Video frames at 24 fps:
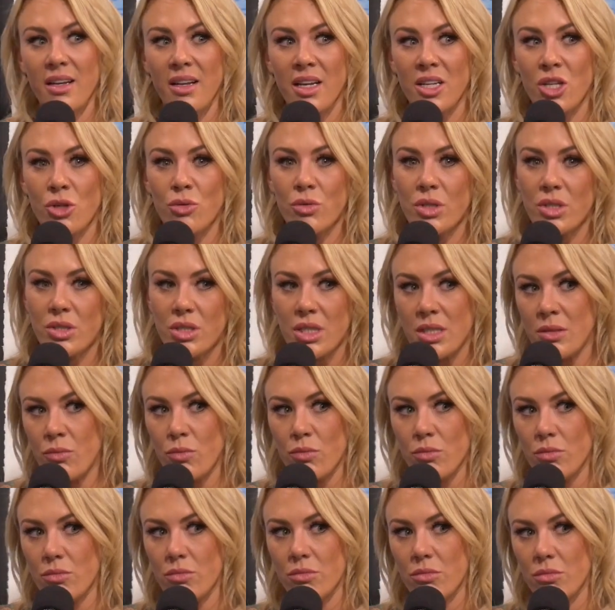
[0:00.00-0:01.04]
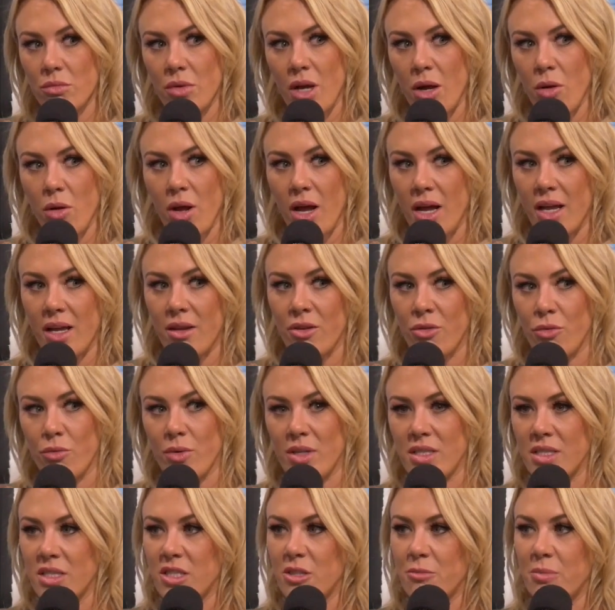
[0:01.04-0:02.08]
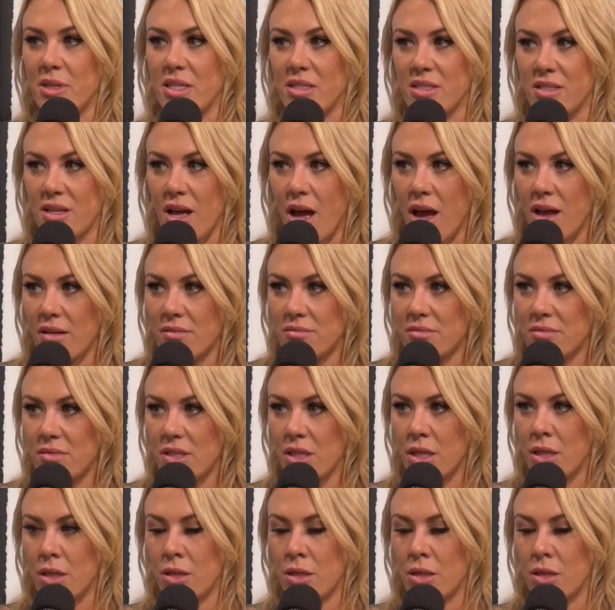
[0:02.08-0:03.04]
and I knew it didn't. I, I had no reason to be sad. Right, and